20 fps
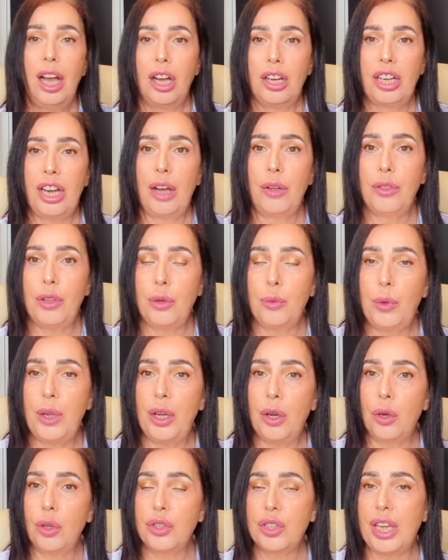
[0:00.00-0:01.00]
i know that
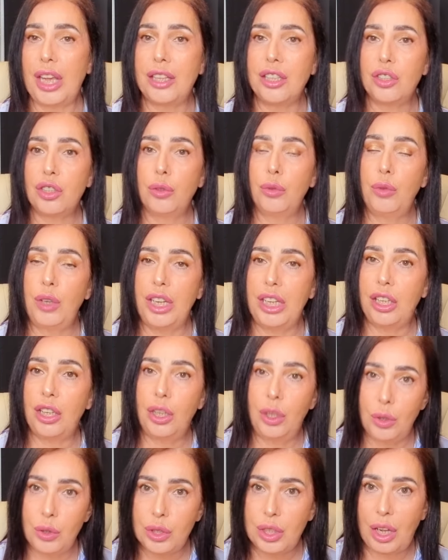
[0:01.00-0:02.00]
we all tend to
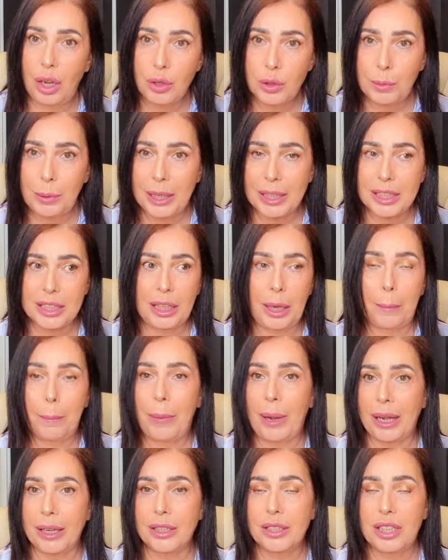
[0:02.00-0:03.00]
reuse those plastic
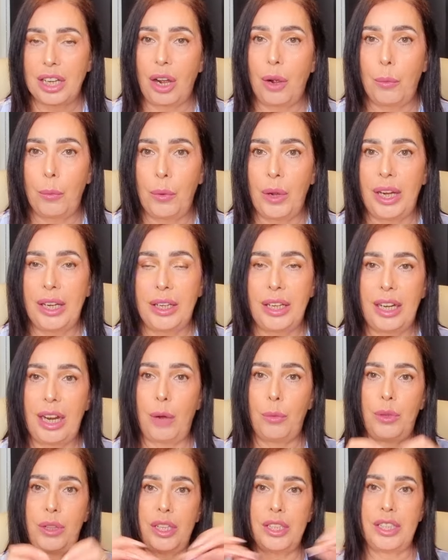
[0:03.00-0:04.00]
bags don't we you
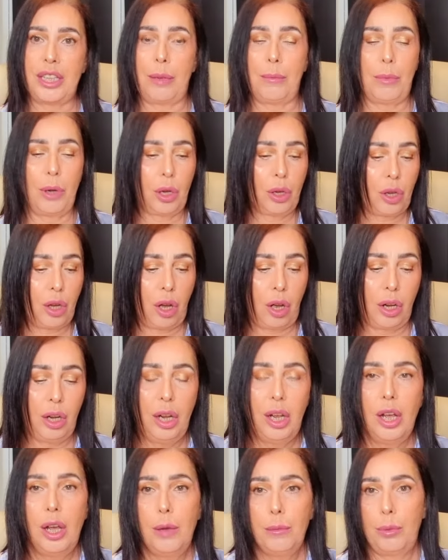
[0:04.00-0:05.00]
know with the ziplock
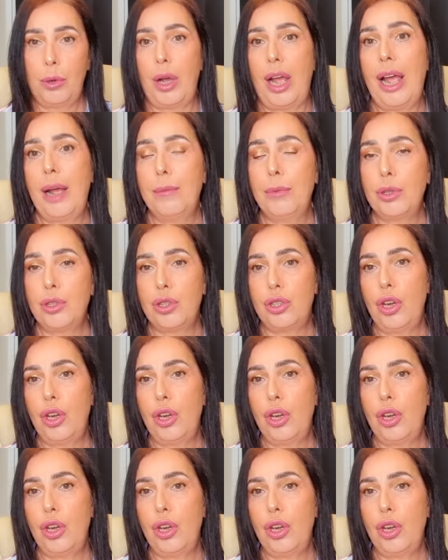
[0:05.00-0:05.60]
on but how much